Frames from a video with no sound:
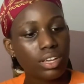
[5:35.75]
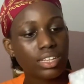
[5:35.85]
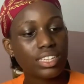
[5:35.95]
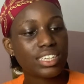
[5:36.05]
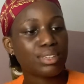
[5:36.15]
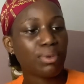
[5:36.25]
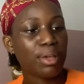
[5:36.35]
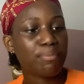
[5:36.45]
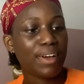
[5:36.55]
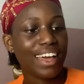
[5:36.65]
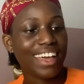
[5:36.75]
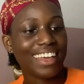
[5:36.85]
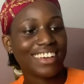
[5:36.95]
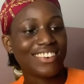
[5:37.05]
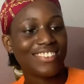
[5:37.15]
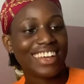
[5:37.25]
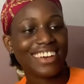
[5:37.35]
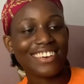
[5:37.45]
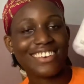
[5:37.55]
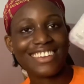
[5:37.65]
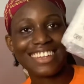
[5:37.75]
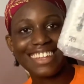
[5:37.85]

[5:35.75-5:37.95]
this is my mic. Oh my god.